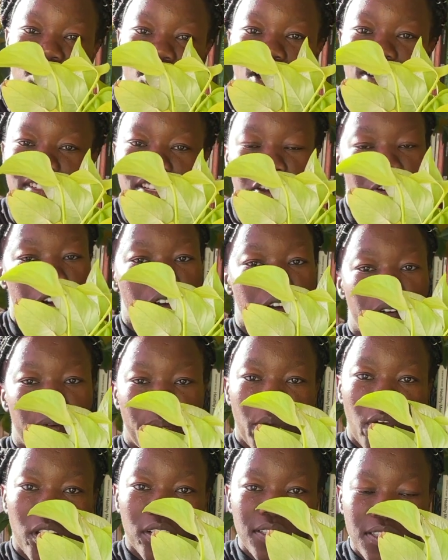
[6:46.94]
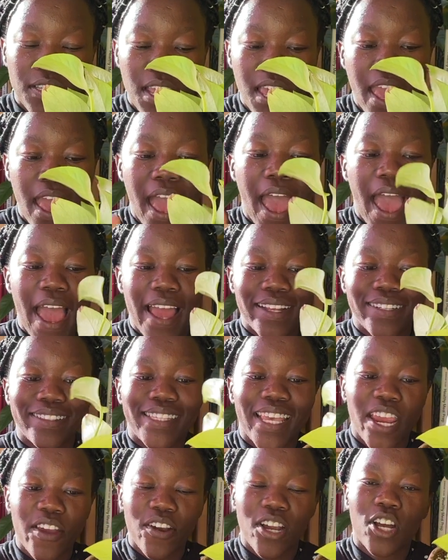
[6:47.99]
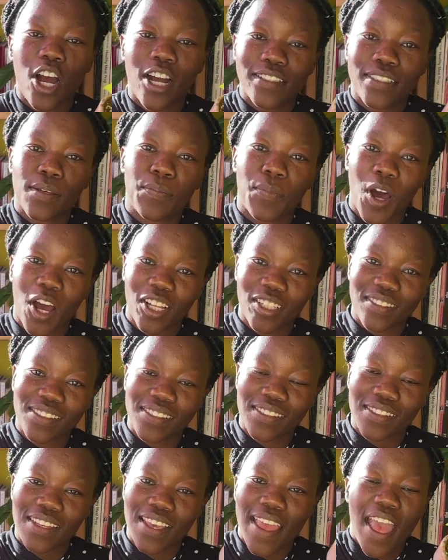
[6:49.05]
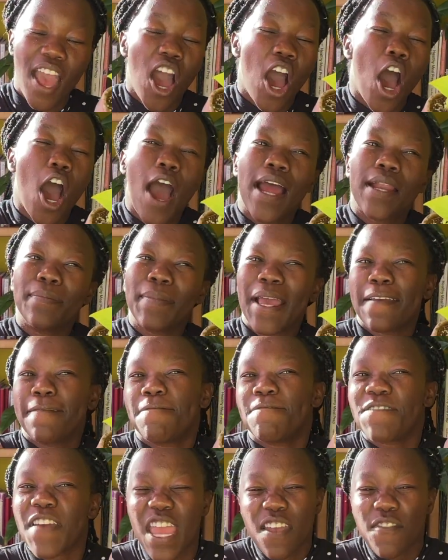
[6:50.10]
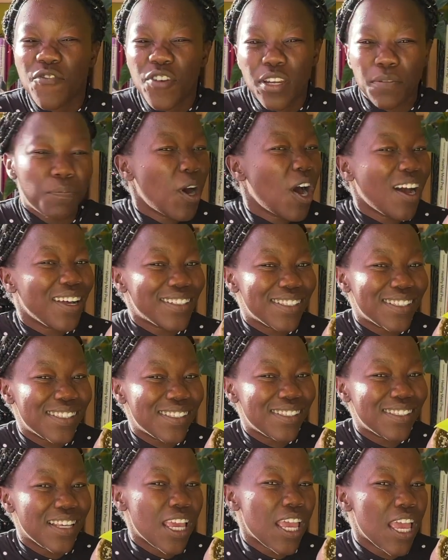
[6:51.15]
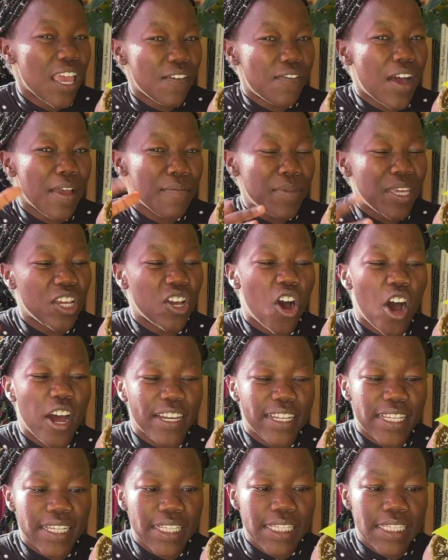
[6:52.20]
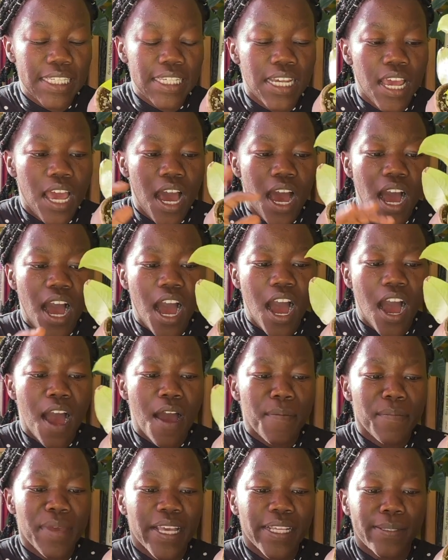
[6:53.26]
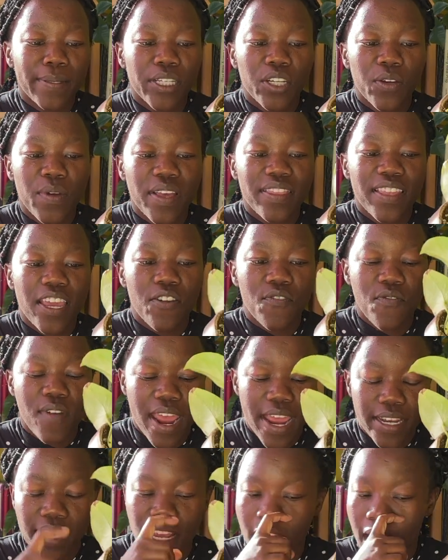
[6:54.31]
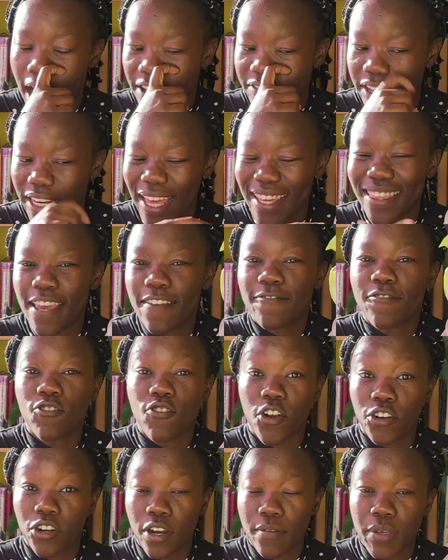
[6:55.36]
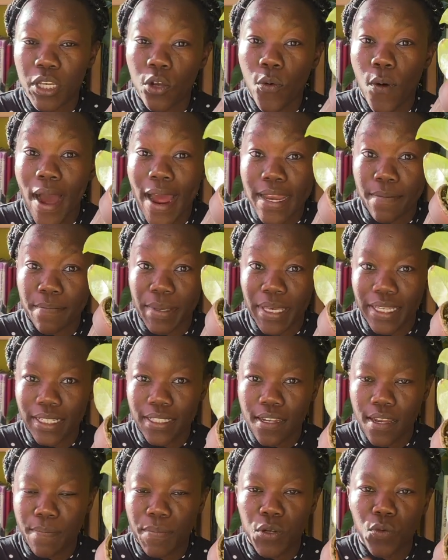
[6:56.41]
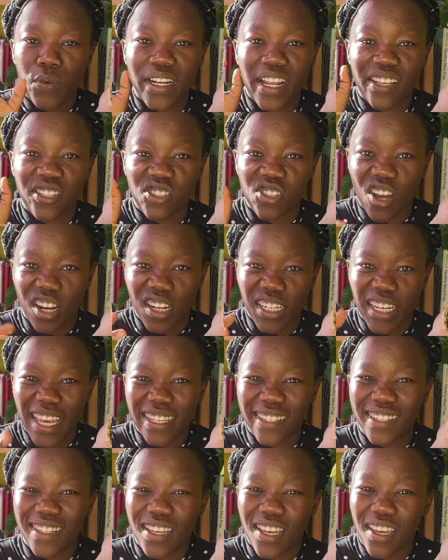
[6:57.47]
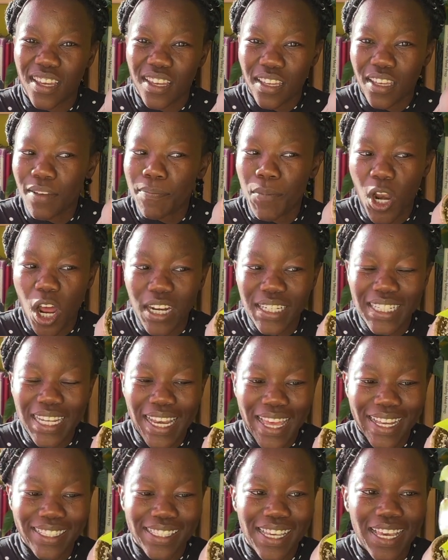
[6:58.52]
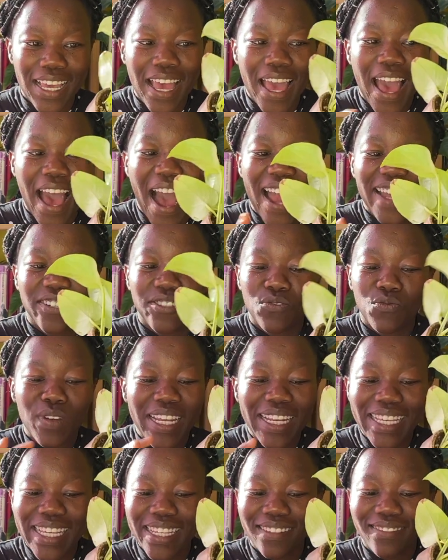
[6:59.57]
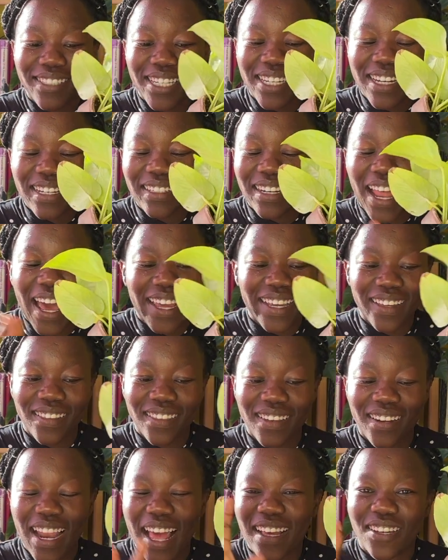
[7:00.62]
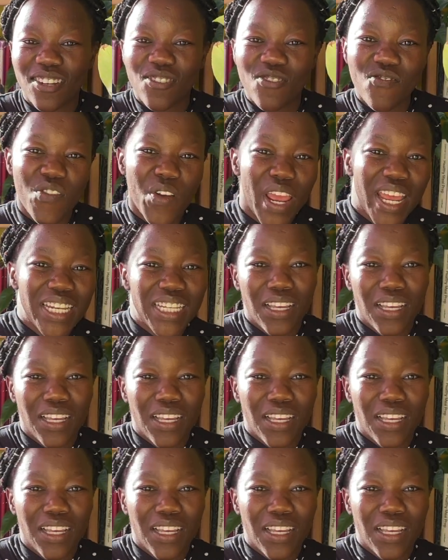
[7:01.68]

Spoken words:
on terracotta pots. And terracotta pots aren't my favorite pots, if I'm being honest. Especially when they're red. I feel like they've grown on me quite a bit, but when I started like plant collecting, I really didn't like the like red